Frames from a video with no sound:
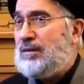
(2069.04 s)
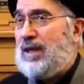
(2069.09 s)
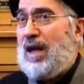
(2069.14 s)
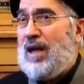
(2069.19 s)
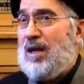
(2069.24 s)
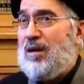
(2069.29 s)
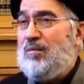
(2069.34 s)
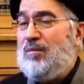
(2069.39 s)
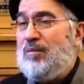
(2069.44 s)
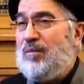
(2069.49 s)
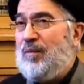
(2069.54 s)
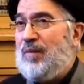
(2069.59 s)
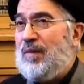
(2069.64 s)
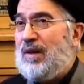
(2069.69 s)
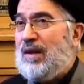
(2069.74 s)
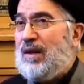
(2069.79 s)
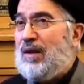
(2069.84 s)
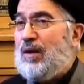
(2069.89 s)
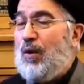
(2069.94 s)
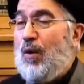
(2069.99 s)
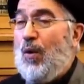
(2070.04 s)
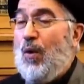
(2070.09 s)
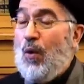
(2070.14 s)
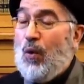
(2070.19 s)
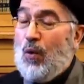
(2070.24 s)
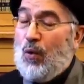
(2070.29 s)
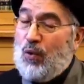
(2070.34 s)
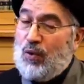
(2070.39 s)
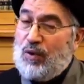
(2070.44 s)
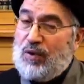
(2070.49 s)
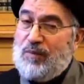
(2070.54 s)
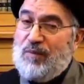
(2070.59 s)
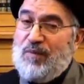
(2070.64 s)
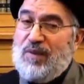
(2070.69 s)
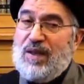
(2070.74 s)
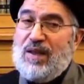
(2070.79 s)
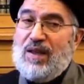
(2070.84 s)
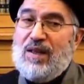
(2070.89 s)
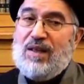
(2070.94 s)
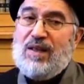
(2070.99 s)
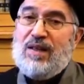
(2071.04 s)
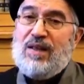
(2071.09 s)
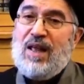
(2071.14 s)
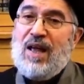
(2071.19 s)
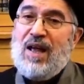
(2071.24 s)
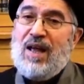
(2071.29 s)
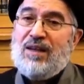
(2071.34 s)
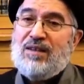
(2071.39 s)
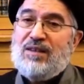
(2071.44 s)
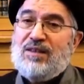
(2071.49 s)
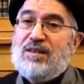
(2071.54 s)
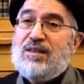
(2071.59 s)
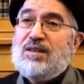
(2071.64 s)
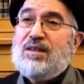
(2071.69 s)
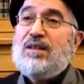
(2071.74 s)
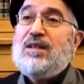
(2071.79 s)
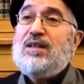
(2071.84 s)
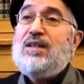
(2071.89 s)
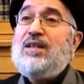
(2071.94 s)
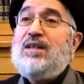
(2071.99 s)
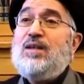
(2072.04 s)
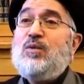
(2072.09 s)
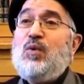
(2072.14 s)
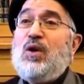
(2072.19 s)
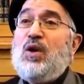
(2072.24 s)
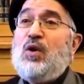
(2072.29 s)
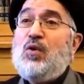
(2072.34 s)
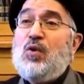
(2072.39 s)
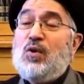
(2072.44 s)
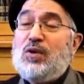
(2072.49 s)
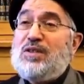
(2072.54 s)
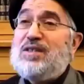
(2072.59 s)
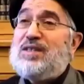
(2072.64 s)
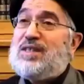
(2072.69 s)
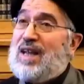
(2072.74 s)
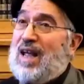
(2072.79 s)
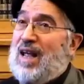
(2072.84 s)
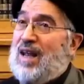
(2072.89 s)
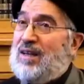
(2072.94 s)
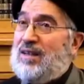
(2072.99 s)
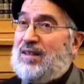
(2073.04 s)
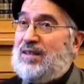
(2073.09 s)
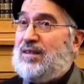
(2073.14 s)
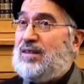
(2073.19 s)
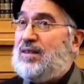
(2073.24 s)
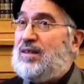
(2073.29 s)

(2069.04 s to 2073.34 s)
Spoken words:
game or that he will not stand